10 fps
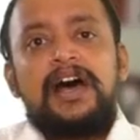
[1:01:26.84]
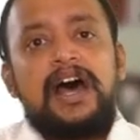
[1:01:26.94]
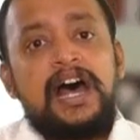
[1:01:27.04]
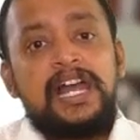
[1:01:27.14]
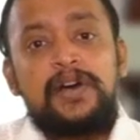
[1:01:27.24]

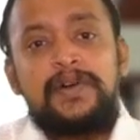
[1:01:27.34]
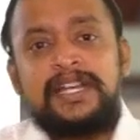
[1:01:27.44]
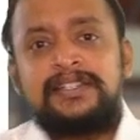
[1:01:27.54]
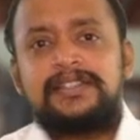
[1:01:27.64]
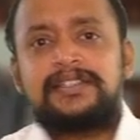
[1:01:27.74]

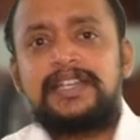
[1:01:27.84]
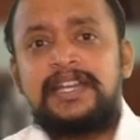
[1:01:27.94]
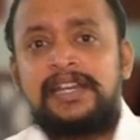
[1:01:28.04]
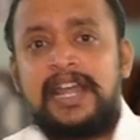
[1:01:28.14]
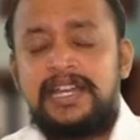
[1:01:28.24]
allowance
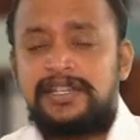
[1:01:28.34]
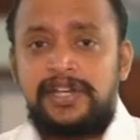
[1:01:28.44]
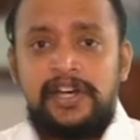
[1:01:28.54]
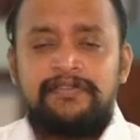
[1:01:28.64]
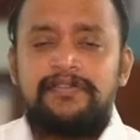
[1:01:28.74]
in case
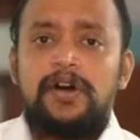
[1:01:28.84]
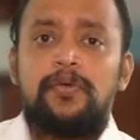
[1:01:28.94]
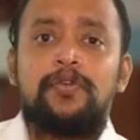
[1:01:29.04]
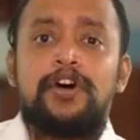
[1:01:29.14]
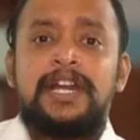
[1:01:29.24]
of
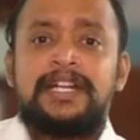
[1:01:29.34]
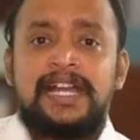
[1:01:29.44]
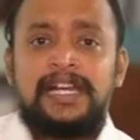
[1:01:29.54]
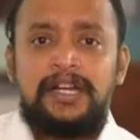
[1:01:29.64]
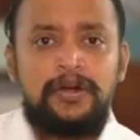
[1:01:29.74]

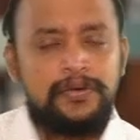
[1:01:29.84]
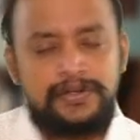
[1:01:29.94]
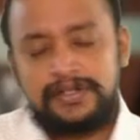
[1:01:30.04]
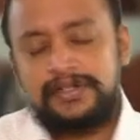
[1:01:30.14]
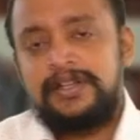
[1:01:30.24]
volatile
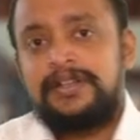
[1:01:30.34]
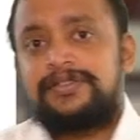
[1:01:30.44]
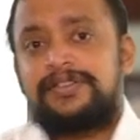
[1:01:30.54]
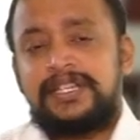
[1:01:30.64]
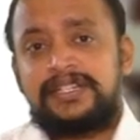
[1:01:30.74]
goods.
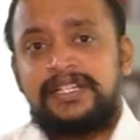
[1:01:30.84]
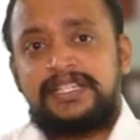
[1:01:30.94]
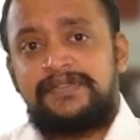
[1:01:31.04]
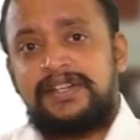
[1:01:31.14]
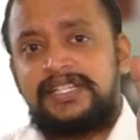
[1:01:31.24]
So
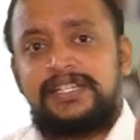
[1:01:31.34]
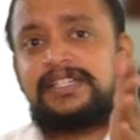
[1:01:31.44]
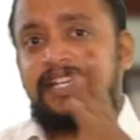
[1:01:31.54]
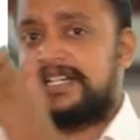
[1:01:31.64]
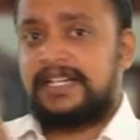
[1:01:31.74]
67,
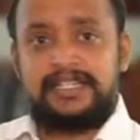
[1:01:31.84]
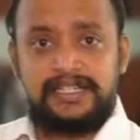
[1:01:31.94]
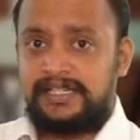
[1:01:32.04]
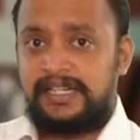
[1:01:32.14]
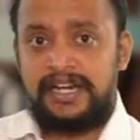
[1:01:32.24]
68 and
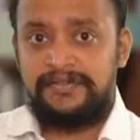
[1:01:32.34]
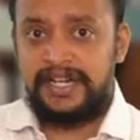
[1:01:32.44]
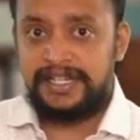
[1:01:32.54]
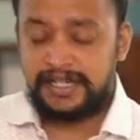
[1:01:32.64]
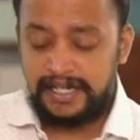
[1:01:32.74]
69
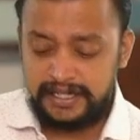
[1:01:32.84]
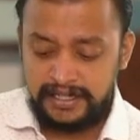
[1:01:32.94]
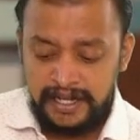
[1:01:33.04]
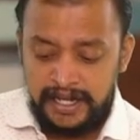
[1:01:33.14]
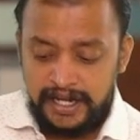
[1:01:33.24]
we
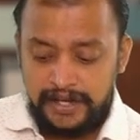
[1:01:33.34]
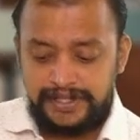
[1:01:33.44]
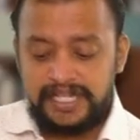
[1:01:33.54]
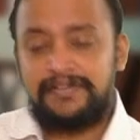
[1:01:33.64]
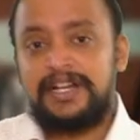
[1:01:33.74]
discussed.
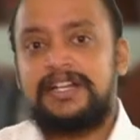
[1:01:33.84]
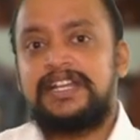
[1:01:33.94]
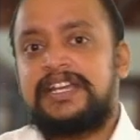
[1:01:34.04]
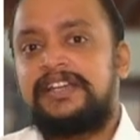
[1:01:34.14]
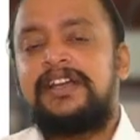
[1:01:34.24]
Now
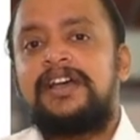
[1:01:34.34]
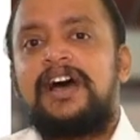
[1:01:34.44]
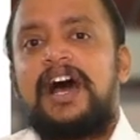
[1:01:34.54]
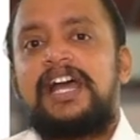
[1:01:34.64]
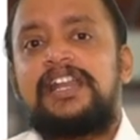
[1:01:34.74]
70
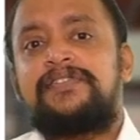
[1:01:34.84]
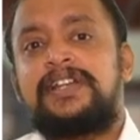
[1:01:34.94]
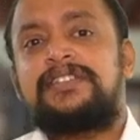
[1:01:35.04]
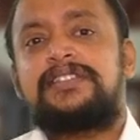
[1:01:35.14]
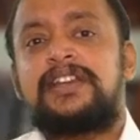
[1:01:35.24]

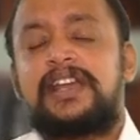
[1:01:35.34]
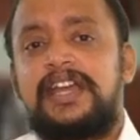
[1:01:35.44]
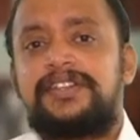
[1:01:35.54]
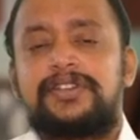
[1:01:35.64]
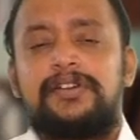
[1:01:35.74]
allowance in
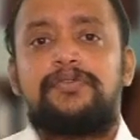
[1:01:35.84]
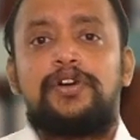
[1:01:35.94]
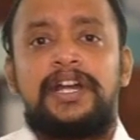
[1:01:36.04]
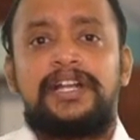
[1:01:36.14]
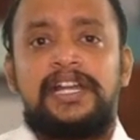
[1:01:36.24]
case of
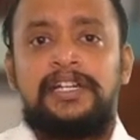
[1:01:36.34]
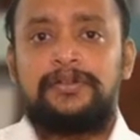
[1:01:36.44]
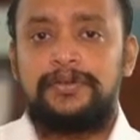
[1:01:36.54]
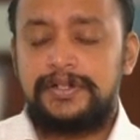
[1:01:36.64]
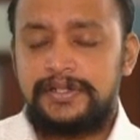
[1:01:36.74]

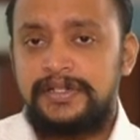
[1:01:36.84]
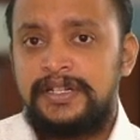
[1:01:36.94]
volatile goods.